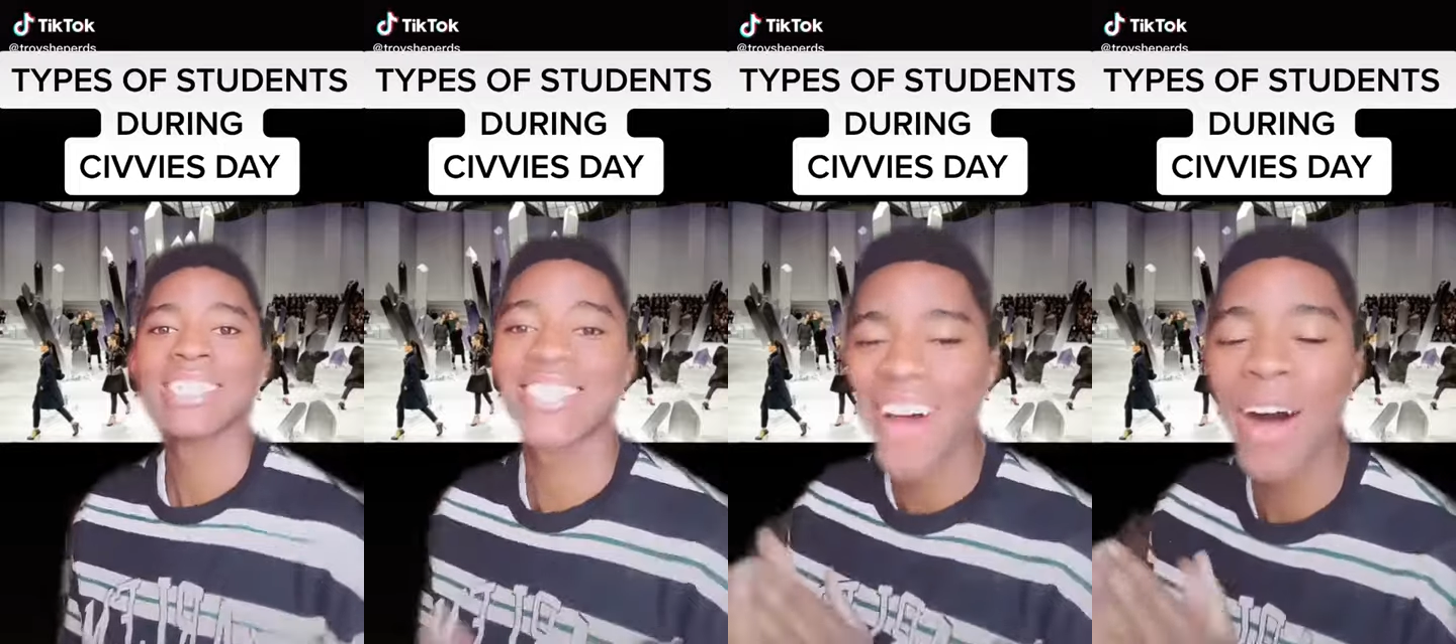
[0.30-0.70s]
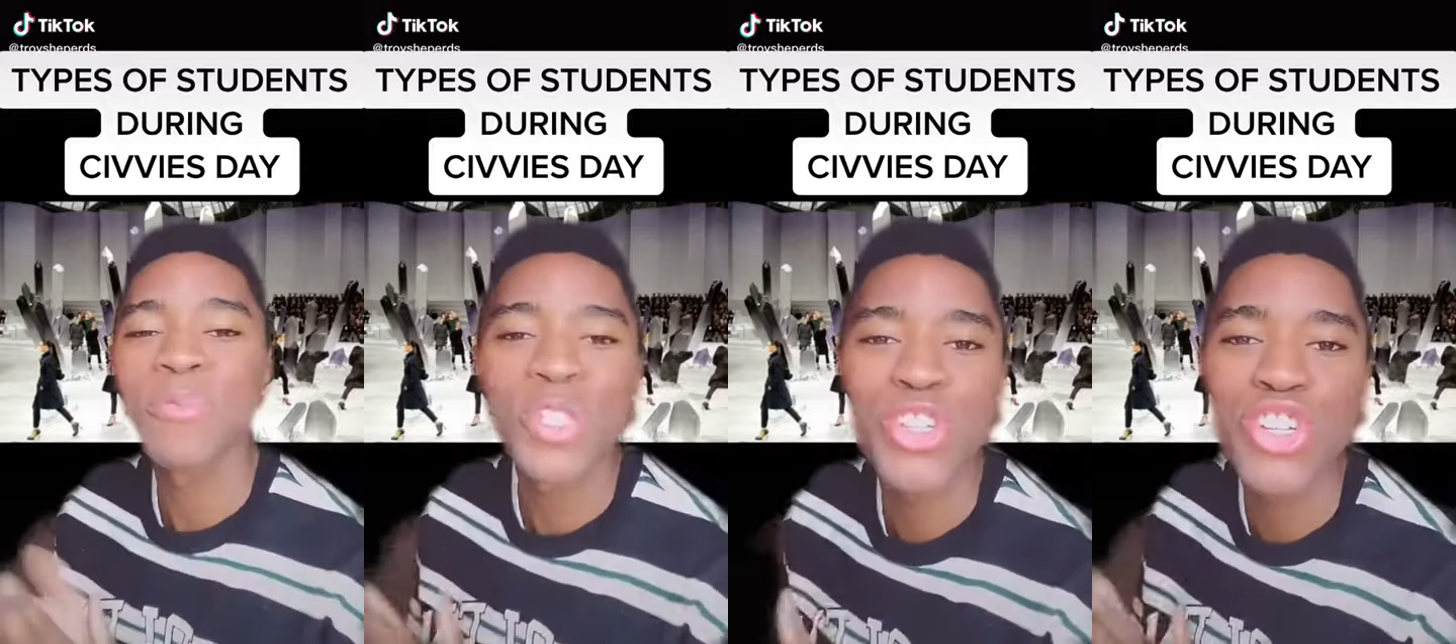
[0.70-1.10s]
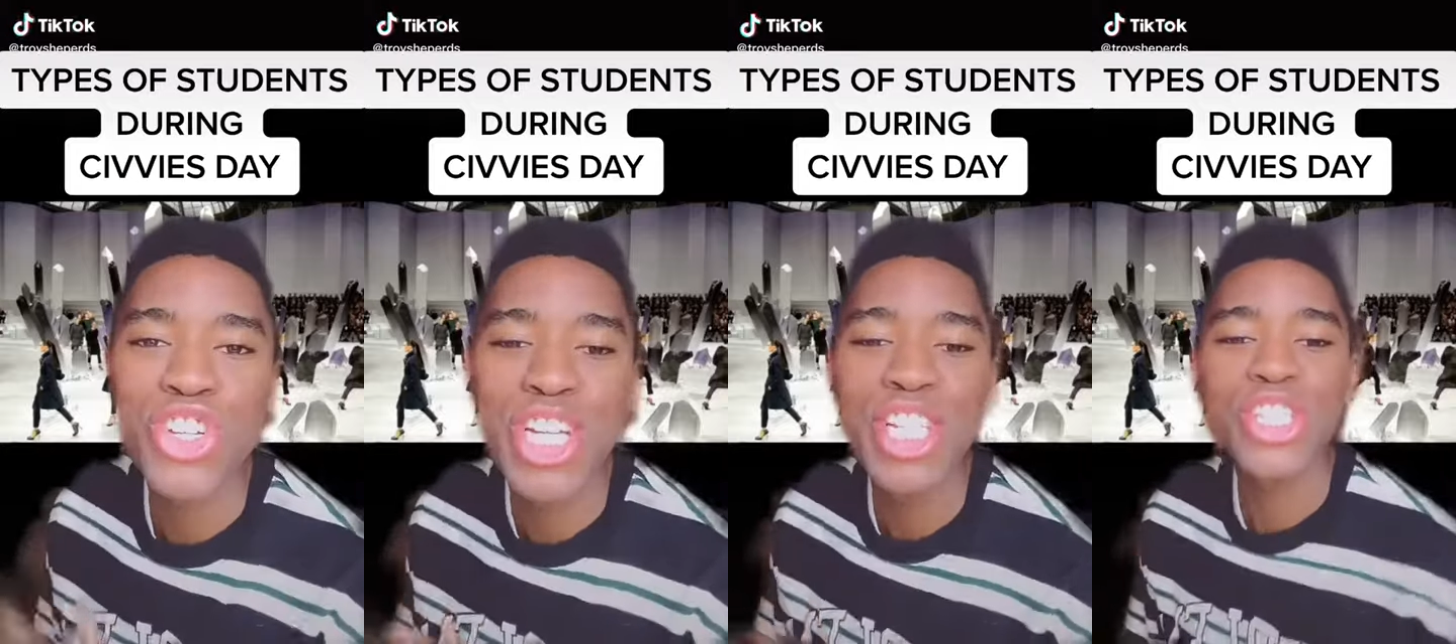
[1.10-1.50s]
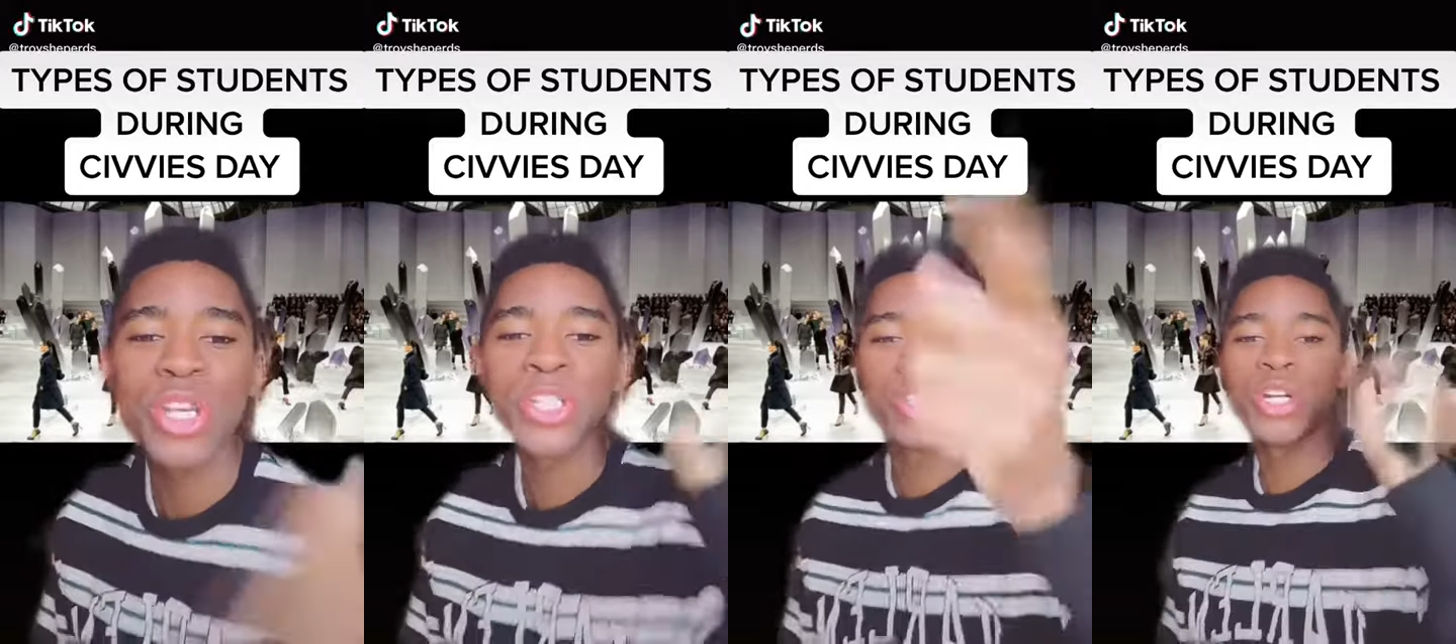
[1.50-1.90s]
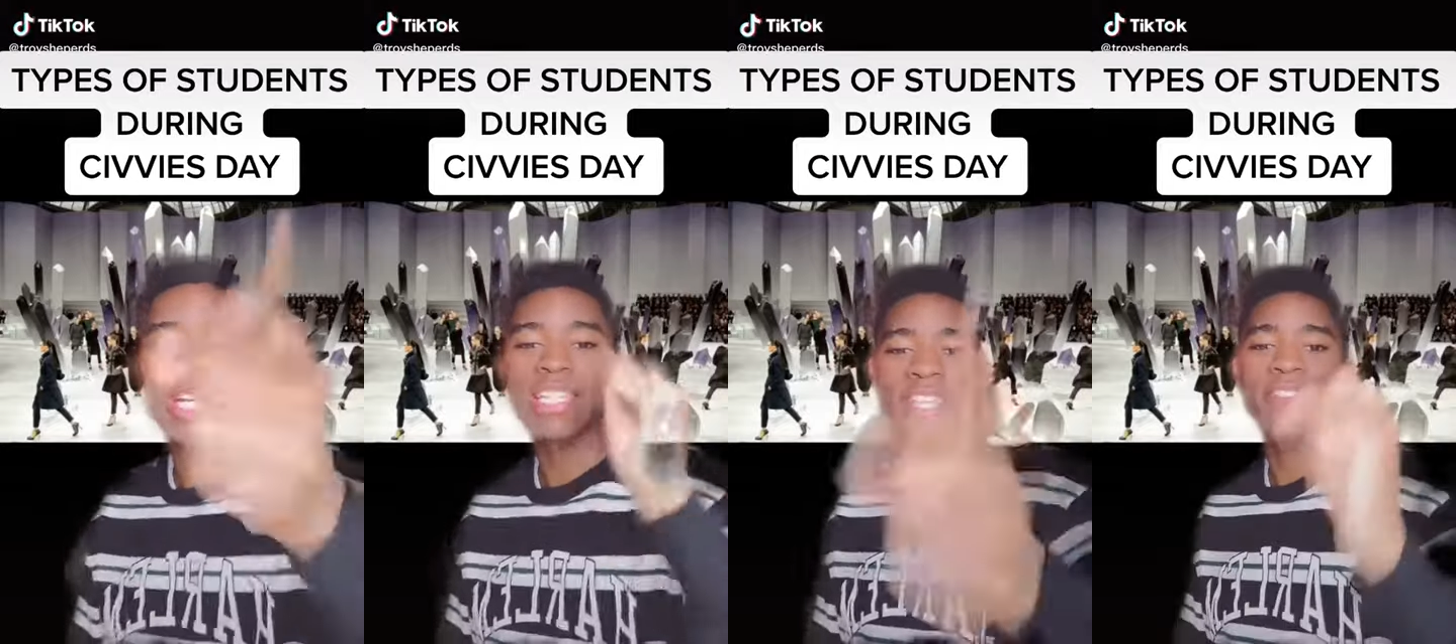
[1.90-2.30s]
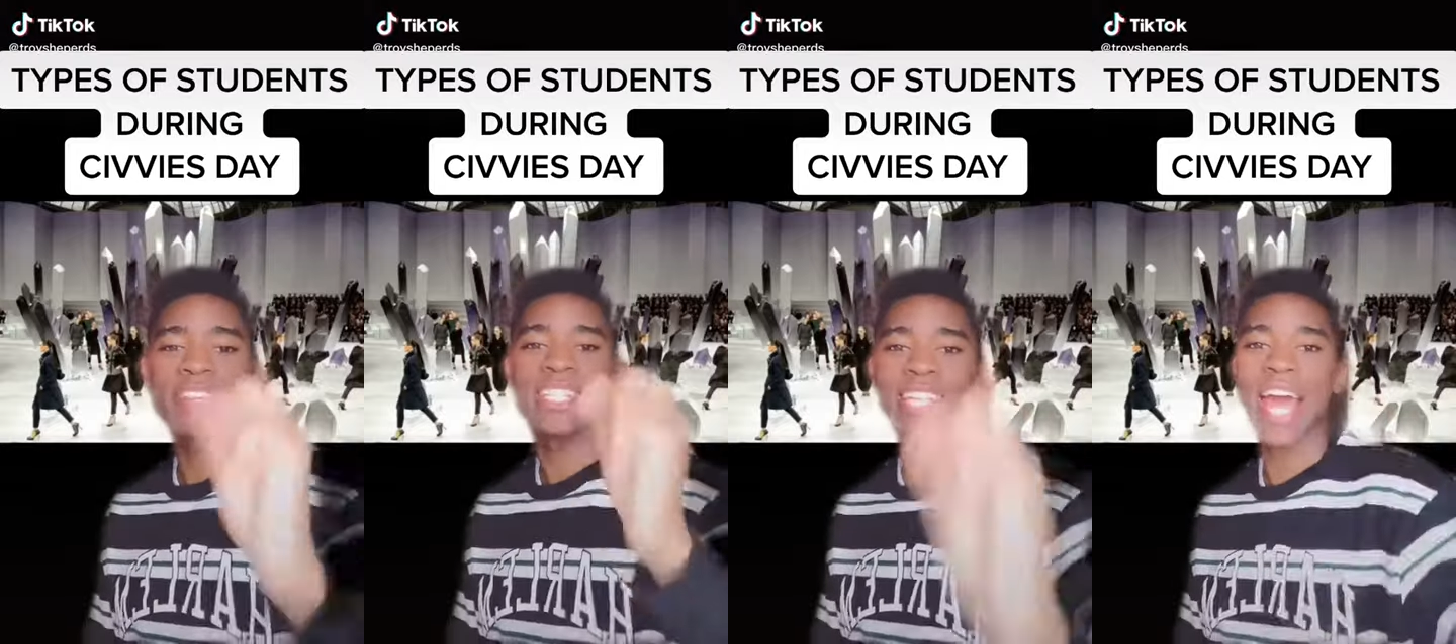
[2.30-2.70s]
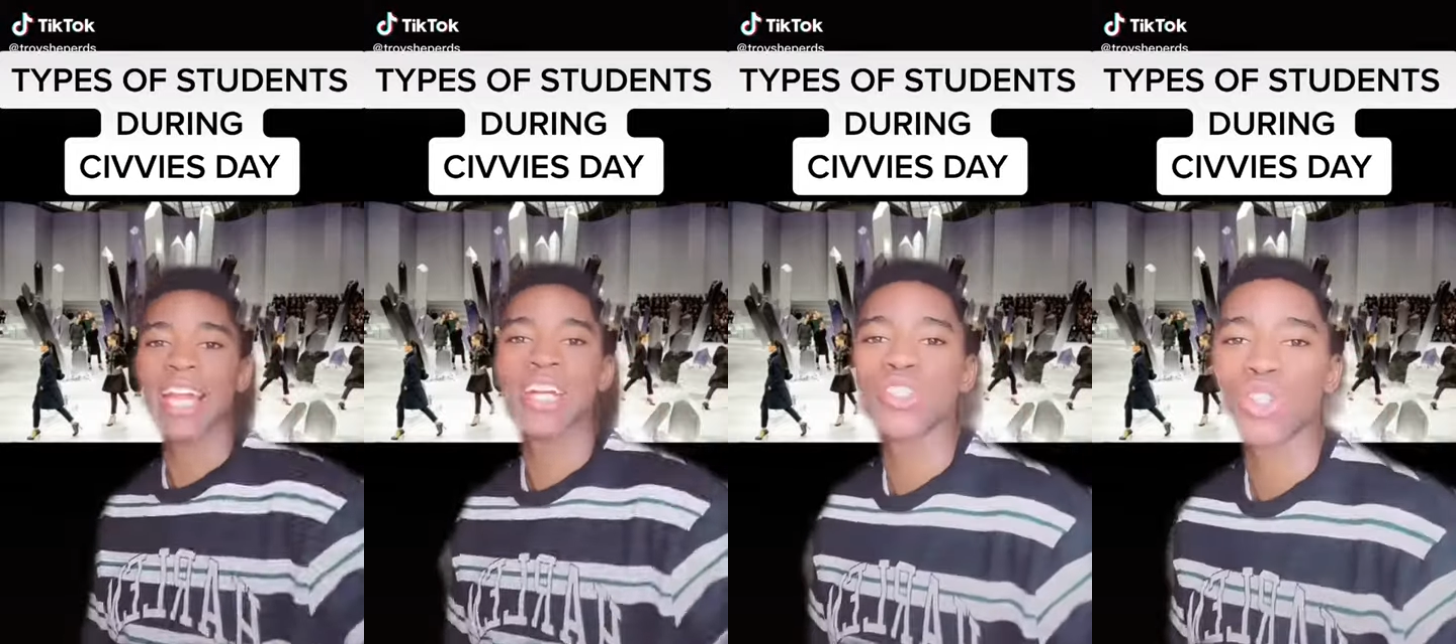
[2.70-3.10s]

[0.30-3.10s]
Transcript: types of students during civvies day. Let's